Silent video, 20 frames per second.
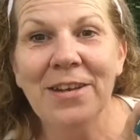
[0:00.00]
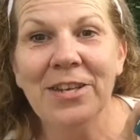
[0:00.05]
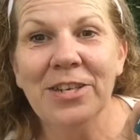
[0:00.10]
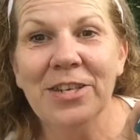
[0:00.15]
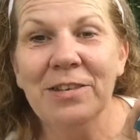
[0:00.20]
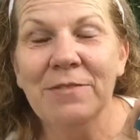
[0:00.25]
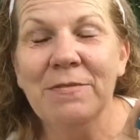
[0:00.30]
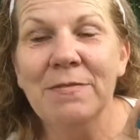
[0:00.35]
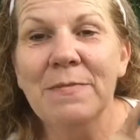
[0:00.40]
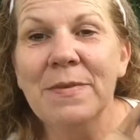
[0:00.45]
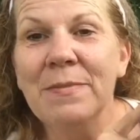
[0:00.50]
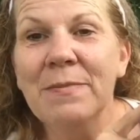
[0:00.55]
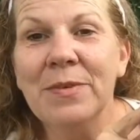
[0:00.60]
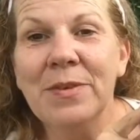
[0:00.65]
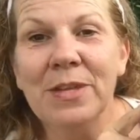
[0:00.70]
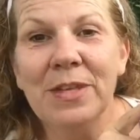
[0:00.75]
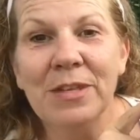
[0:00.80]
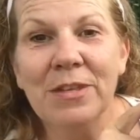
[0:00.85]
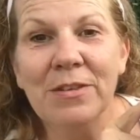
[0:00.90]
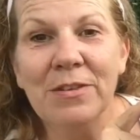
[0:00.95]
Just remember
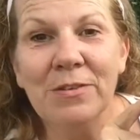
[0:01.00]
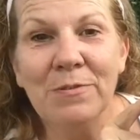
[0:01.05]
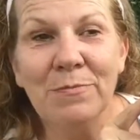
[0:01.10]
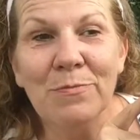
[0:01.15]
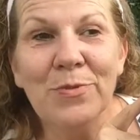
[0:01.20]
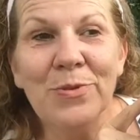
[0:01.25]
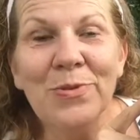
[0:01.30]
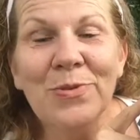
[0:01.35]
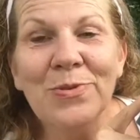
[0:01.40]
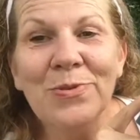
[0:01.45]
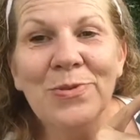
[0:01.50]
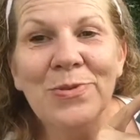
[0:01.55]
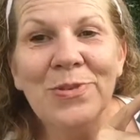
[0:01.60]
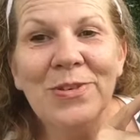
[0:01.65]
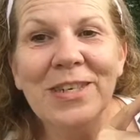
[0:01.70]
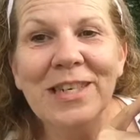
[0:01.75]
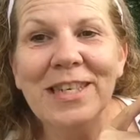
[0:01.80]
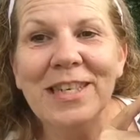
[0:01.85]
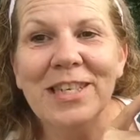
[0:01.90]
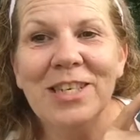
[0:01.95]
that there's a
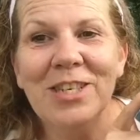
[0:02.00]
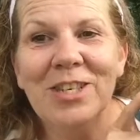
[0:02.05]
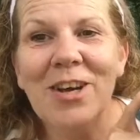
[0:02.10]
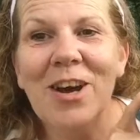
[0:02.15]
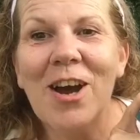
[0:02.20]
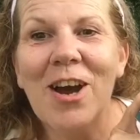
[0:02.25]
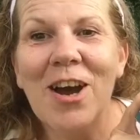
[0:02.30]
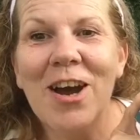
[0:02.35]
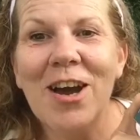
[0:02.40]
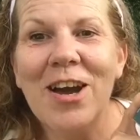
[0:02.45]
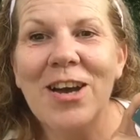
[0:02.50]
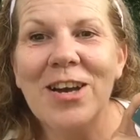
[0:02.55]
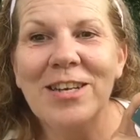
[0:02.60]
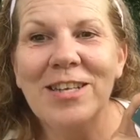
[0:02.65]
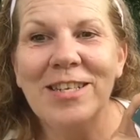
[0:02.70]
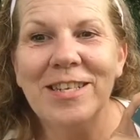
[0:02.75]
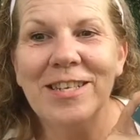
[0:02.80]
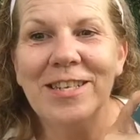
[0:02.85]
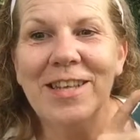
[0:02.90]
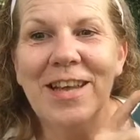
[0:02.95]
moon and a
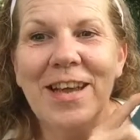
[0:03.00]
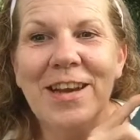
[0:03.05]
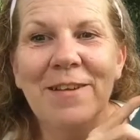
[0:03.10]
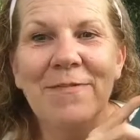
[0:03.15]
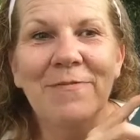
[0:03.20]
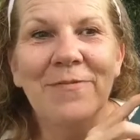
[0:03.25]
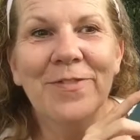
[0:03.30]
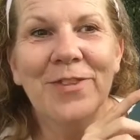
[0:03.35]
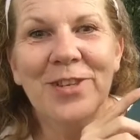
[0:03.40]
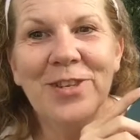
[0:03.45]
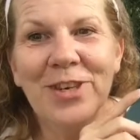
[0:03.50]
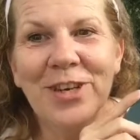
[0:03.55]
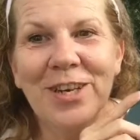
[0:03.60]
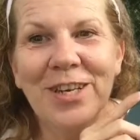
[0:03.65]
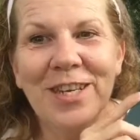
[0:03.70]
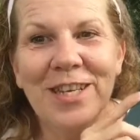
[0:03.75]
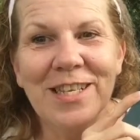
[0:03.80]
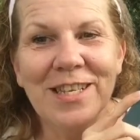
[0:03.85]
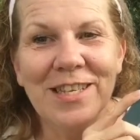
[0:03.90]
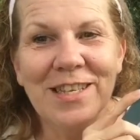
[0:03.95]
stars to light up the
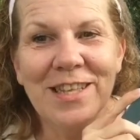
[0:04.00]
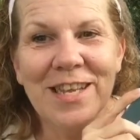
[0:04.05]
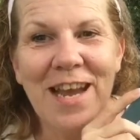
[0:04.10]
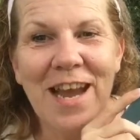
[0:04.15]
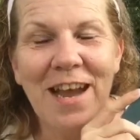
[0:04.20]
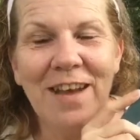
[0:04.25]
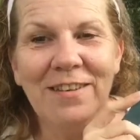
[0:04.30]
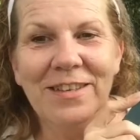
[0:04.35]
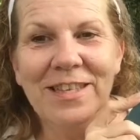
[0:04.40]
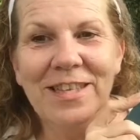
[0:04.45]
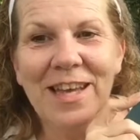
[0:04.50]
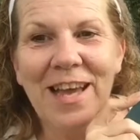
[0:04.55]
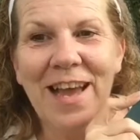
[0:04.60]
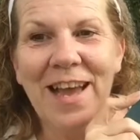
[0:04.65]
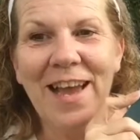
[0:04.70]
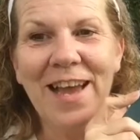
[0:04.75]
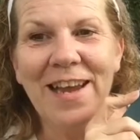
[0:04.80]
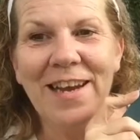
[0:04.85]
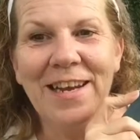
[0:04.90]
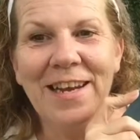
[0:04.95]
darkness on the
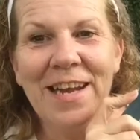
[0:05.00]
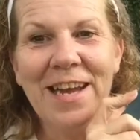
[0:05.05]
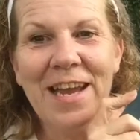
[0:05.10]
outside,